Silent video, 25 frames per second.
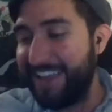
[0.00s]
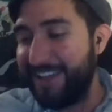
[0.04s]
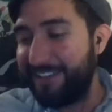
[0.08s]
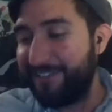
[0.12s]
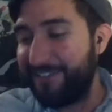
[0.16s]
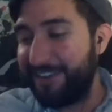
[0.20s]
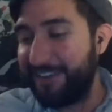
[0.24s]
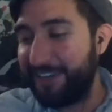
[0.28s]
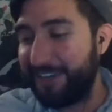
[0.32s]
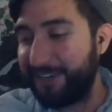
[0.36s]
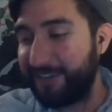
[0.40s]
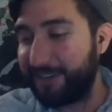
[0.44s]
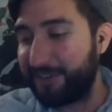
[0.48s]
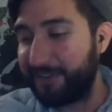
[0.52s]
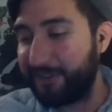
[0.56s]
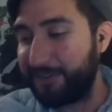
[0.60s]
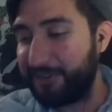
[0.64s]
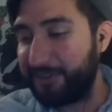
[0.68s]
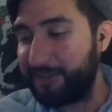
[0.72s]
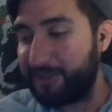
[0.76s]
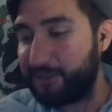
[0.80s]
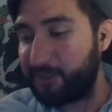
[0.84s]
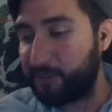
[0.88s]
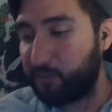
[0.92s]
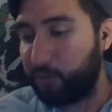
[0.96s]

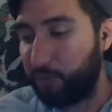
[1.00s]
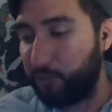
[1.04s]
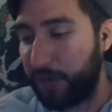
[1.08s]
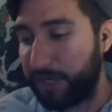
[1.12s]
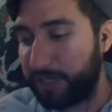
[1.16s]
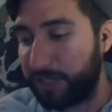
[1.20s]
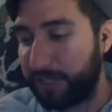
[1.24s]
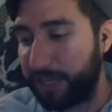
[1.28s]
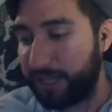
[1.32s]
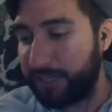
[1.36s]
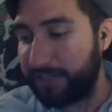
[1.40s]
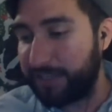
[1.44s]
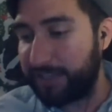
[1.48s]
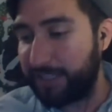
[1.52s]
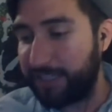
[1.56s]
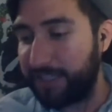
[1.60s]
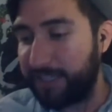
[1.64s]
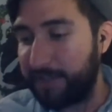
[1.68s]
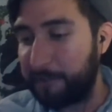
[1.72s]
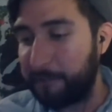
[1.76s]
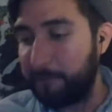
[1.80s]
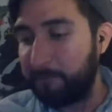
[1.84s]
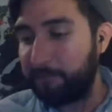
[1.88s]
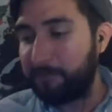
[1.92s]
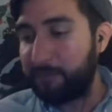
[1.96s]
Veracruz
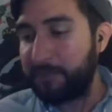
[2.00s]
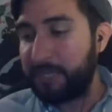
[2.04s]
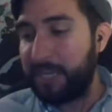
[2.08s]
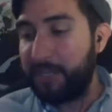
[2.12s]
1-0.